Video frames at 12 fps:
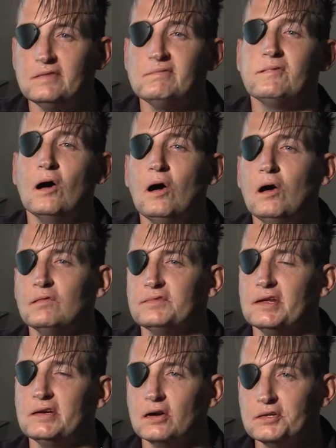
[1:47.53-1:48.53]

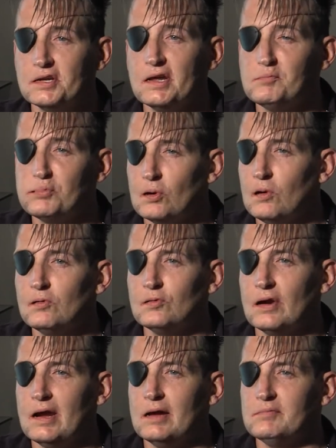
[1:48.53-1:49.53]
involved in our day
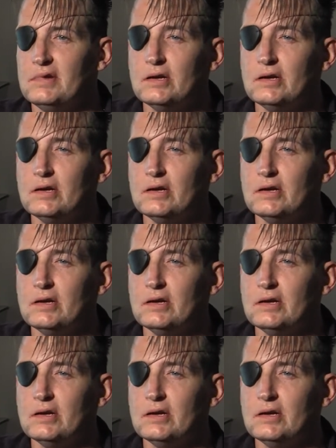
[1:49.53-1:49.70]
program.